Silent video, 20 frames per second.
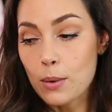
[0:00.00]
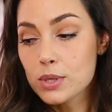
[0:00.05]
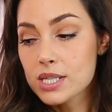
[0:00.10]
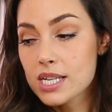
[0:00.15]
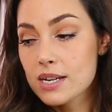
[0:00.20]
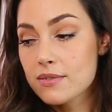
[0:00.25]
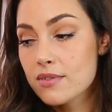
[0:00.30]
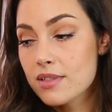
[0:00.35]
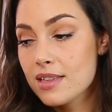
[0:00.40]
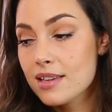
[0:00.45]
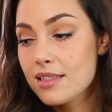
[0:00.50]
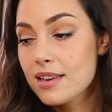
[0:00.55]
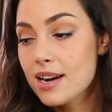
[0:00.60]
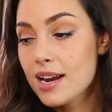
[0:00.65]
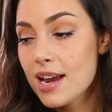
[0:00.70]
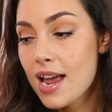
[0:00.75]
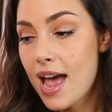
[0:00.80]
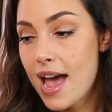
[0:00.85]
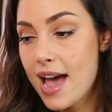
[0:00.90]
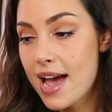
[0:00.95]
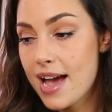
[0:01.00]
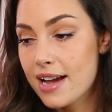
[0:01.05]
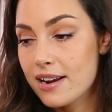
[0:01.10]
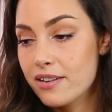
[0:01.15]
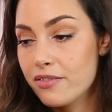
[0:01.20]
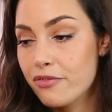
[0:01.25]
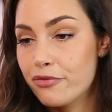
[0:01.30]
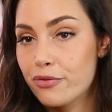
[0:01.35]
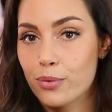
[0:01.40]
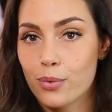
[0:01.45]
was everything that I
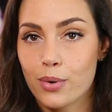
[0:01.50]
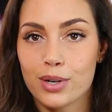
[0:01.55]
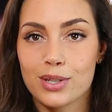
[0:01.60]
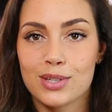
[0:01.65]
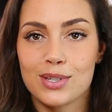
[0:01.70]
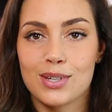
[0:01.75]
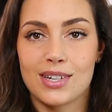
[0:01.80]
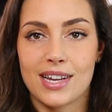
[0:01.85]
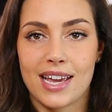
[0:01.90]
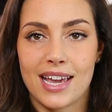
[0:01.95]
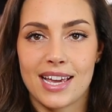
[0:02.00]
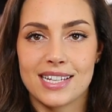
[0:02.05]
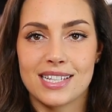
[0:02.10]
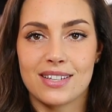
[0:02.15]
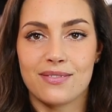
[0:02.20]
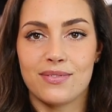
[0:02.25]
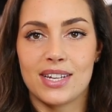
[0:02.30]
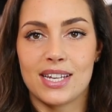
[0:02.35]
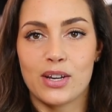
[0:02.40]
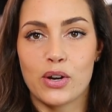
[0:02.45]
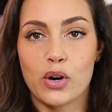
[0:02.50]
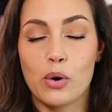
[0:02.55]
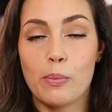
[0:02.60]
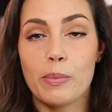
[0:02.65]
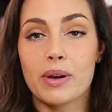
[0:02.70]
had for today's video,